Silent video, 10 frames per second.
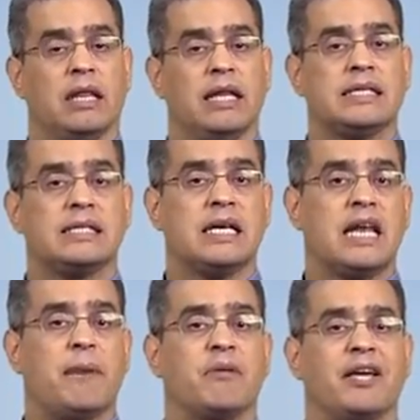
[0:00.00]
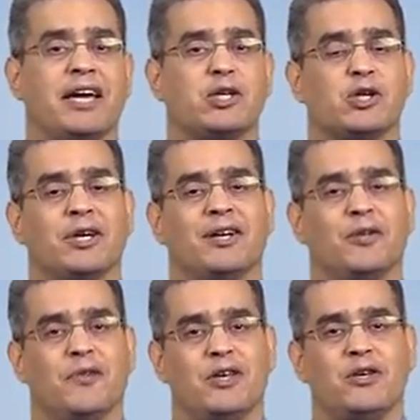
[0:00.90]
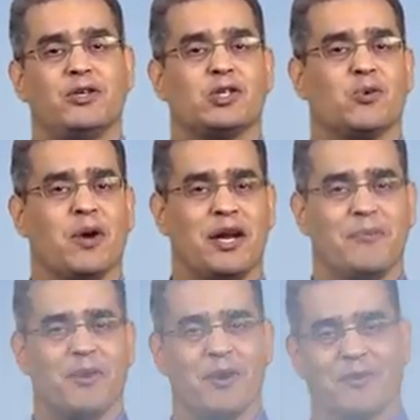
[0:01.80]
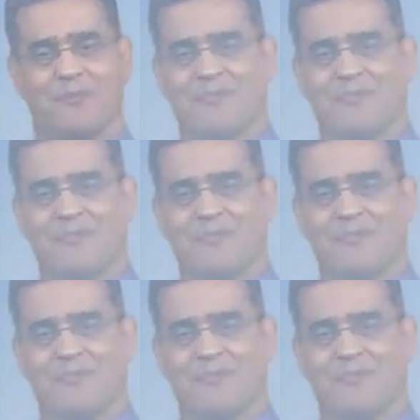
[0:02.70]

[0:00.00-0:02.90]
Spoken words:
Let's see an application that uses a rating bar.